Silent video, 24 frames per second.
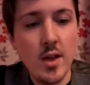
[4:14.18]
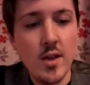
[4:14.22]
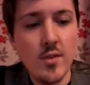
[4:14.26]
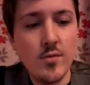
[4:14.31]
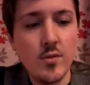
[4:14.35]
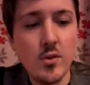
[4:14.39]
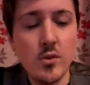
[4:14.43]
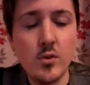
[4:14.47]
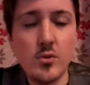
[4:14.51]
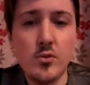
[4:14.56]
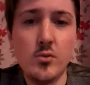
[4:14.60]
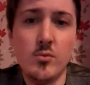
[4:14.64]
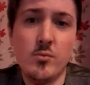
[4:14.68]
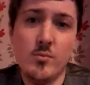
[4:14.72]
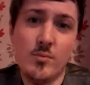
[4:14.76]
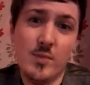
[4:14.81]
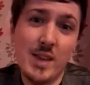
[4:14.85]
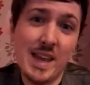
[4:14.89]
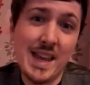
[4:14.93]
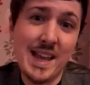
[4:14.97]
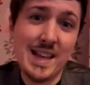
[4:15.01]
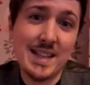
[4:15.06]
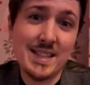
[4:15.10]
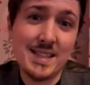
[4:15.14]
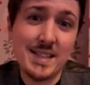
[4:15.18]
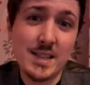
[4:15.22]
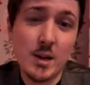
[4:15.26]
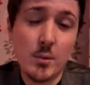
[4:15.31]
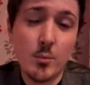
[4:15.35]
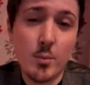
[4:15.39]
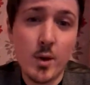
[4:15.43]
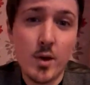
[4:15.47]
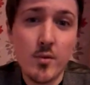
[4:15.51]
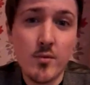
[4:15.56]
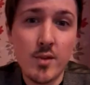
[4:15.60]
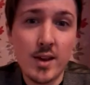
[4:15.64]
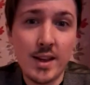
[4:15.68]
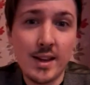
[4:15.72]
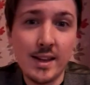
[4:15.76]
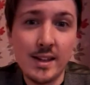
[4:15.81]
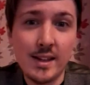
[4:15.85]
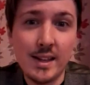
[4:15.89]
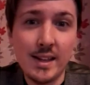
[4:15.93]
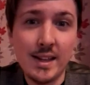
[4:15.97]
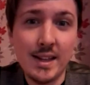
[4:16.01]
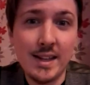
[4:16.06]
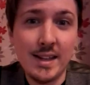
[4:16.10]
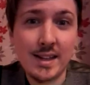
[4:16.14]
if you eat in Subway
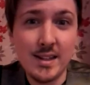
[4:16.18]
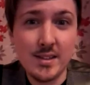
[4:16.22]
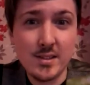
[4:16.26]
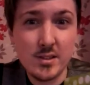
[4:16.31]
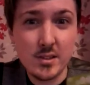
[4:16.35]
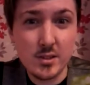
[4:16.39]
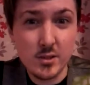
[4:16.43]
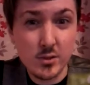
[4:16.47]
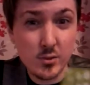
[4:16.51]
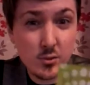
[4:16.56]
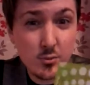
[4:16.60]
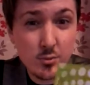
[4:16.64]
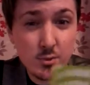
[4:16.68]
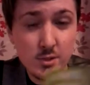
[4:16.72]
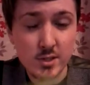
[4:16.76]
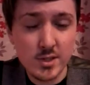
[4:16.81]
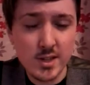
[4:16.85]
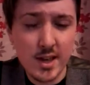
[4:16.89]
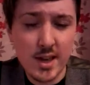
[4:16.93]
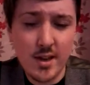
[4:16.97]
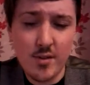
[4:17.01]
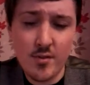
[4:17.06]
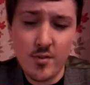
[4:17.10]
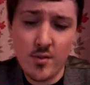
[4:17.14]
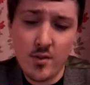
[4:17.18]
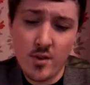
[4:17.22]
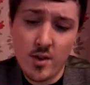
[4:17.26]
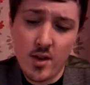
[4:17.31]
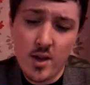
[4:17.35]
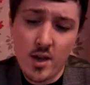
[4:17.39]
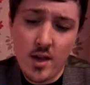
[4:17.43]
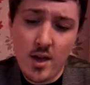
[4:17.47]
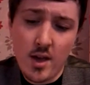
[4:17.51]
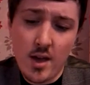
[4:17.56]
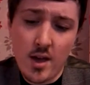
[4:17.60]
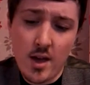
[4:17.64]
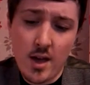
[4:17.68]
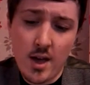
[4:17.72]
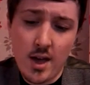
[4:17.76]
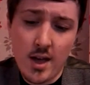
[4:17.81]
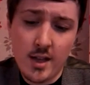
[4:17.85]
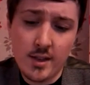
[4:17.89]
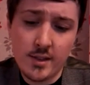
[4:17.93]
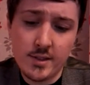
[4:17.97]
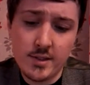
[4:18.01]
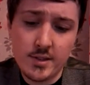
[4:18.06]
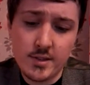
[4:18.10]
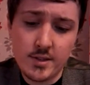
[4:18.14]
regularly, this is a good one to have.
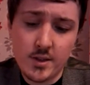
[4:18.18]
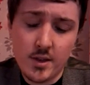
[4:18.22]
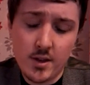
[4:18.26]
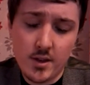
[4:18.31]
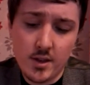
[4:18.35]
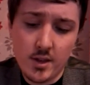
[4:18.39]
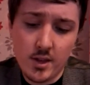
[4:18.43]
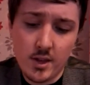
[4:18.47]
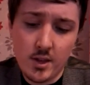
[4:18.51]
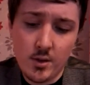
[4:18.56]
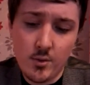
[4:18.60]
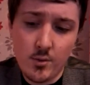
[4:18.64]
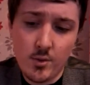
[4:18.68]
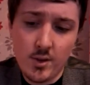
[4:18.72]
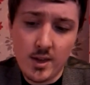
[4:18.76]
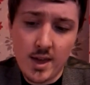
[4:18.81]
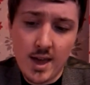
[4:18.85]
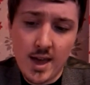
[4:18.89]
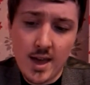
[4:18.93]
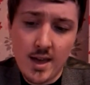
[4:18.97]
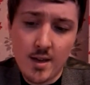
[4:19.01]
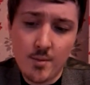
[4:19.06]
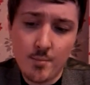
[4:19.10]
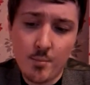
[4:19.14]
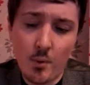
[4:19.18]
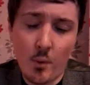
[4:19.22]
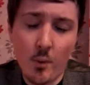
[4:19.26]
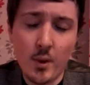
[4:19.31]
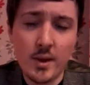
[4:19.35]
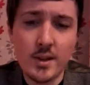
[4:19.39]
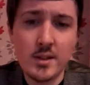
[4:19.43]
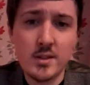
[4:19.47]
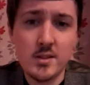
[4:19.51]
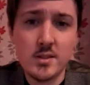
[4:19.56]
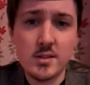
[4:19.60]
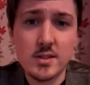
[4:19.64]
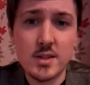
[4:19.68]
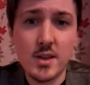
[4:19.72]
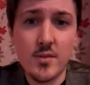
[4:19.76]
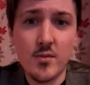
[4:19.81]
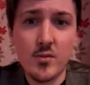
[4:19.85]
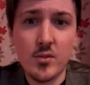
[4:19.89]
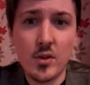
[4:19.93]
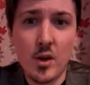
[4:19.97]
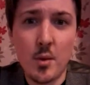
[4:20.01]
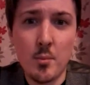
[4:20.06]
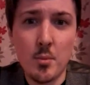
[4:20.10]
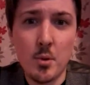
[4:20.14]
And you get points every
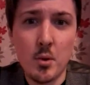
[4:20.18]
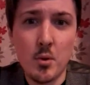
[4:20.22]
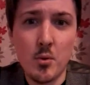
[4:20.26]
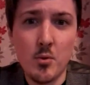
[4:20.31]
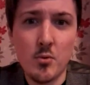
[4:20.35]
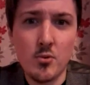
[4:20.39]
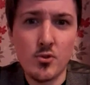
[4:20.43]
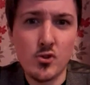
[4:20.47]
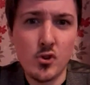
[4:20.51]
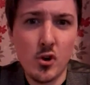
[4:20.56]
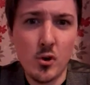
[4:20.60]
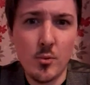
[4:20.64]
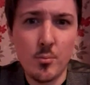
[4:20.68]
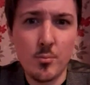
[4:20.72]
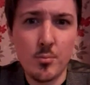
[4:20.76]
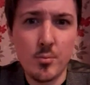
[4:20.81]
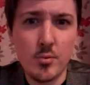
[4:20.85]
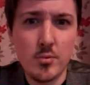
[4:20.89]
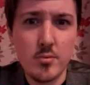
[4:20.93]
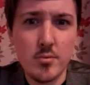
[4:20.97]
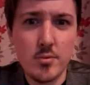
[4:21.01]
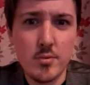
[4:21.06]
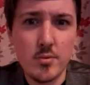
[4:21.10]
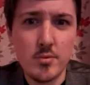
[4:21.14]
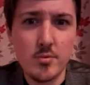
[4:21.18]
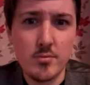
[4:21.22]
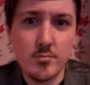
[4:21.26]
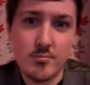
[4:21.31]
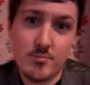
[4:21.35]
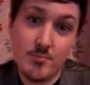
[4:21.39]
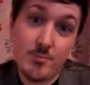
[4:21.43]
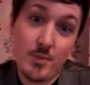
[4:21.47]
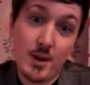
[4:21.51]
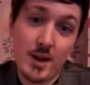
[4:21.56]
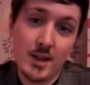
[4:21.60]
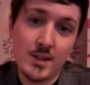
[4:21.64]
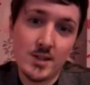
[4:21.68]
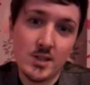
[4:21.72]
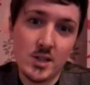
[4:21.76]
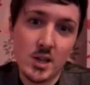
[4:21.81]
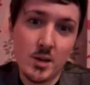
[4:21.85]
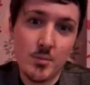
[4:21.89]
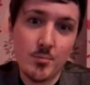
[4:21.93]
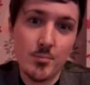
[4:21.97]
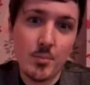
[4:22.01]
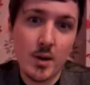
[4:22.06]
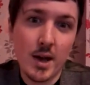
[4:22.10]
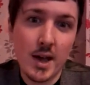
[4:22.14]
time you shop. Buy a
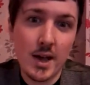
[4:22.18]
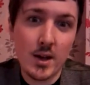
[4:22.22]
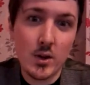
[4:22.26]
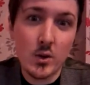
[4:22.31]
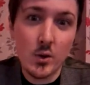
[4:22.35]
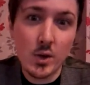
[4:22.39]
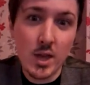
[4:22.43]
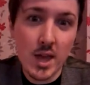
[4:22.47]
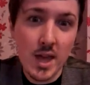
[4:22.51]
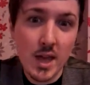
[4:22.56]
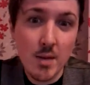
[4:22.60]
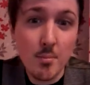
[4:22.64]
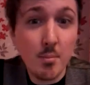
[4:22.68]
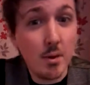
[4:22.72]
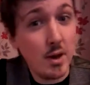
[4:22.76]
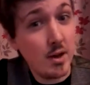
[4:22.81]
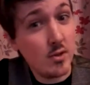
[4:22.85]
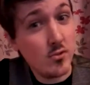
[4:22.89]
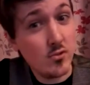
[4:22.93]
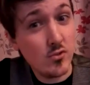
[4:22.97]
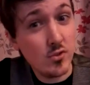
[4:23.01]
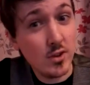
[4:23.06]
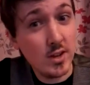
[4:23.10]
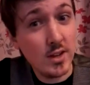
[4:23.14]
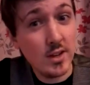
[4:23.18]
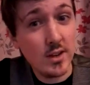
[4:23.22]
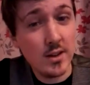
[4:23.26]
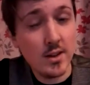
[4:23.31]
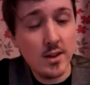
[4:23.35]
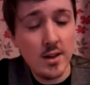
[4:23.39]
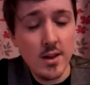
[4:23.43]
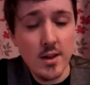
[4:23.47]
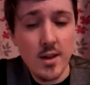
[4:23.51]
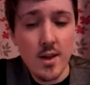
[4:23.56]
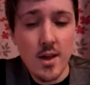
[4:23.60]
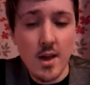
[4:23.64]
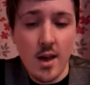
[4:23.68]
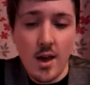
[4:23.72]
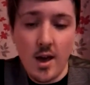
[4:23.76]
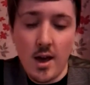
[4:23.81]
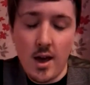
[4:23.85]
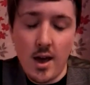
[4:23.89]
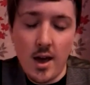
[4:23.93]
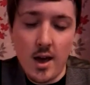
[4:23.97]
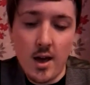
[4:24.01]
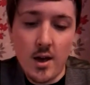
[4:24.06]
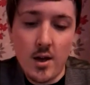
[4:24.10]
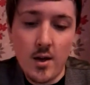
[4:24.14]
sub, buy a cookie, buy a drink.
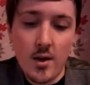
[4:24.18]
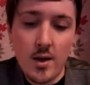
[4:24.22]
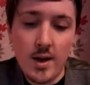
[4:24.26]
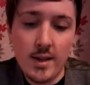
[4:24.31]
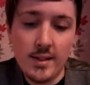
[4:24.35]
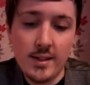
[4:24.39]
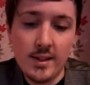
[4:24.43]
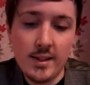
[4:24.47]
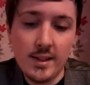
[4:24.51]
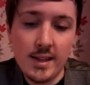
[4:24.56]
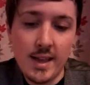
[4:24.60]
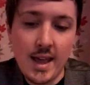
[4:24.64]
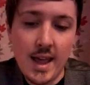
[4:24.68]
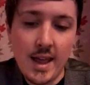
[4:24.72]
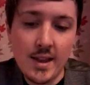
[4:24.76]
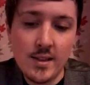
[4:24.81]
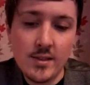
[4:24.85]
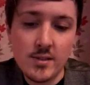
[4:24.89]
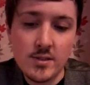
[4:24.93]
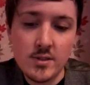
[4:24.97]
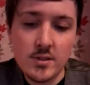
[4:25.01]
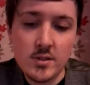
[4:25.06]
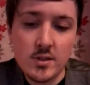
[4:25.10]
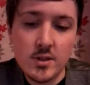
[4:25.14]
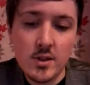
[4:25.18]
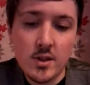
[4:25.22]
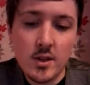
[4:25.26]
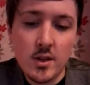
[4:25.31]
And at the end,